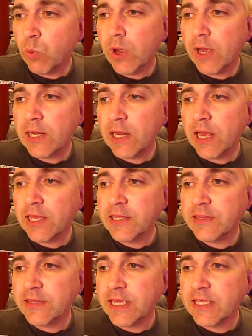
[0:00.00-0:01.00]
Well, I
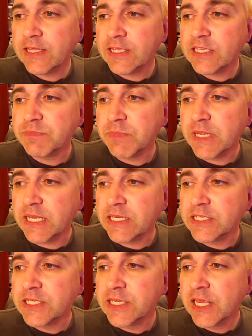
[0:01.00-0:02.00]
think this
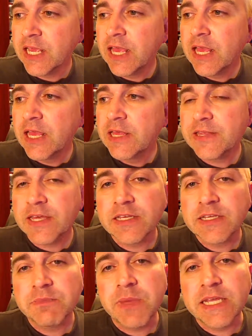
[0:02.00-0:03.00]
means
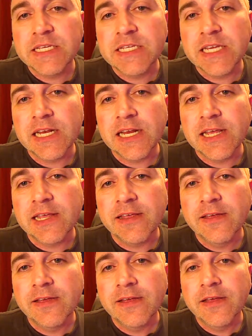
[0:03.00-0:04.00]
that basically
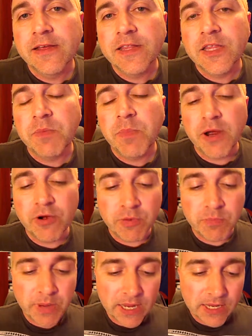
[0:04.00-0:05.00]
the
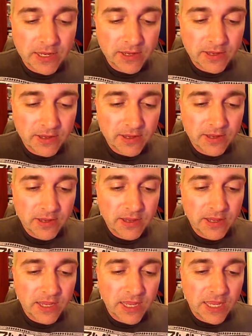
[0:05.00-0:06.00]
Pirate Bay
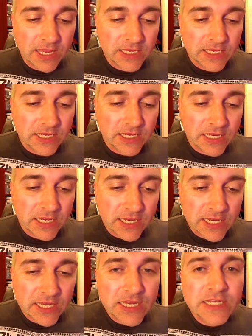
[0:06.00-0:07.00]

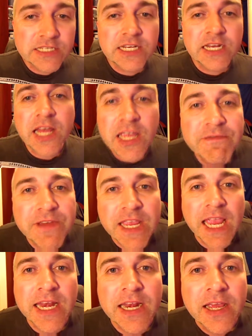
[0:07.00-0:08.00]
is alive
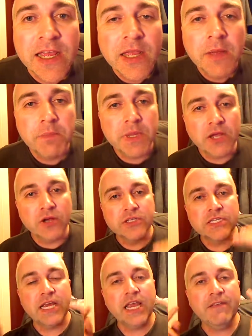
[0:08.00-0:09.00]
again.
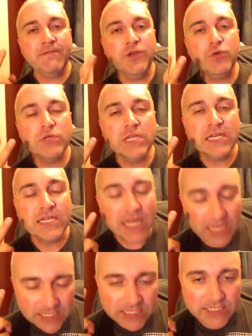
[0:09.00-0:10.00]
Because if you didn't
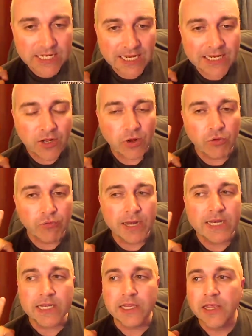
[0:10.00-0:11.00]
understand it
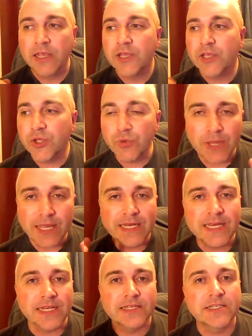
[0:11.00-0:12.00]
already, you
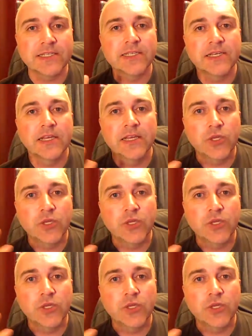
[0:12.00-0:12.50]
idiots